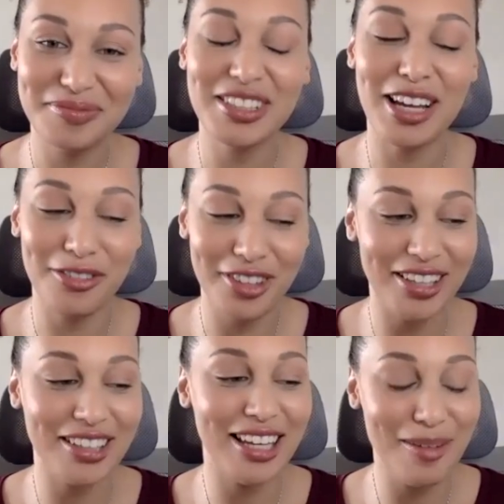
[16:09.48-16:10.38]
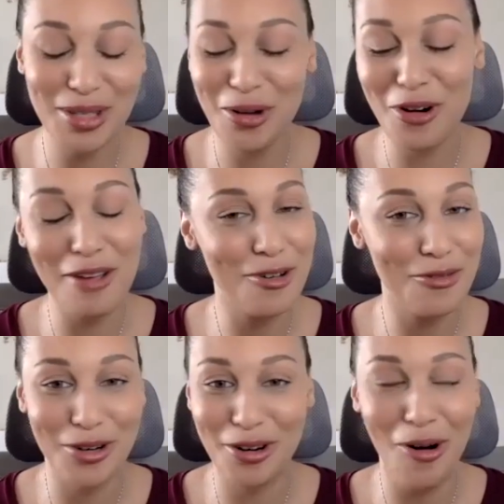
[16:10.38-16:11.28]
Definitely. I'm so grateful
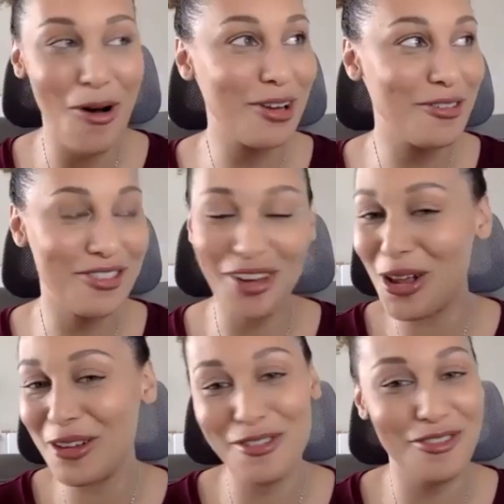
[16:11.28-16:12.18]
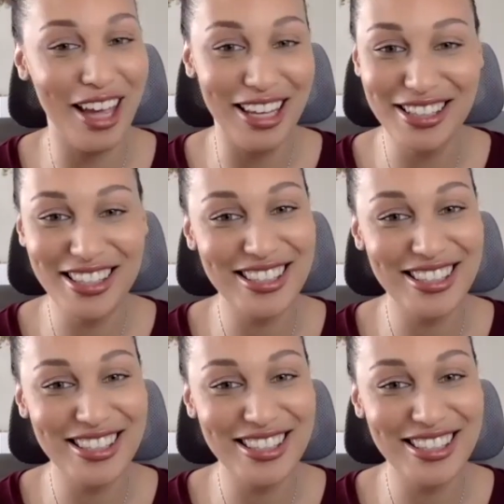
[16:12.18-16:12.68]
for all of the fans.